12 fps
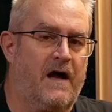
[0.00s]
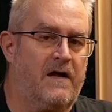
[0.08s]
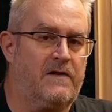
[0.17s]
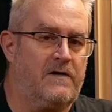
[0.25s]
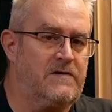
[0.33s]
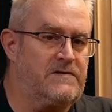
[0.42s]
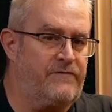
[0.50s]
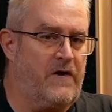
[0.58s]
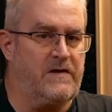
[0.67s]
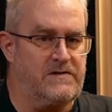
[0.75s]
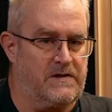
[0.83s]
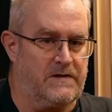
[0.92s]
all those
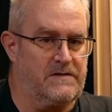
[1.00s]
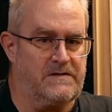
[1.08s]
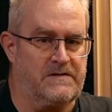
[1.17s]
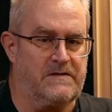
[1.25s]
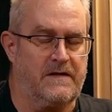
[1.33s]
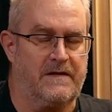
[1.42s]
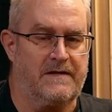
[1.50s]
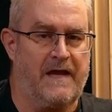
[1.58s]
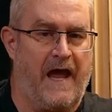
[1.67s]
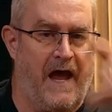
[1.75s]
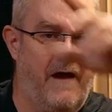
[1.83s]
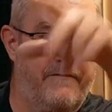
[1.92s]
functions, the
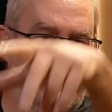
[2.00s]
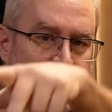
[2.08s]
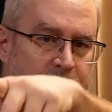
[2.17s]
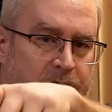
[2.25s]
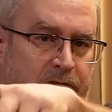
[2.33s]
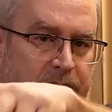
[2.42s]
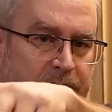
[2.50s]
Hafler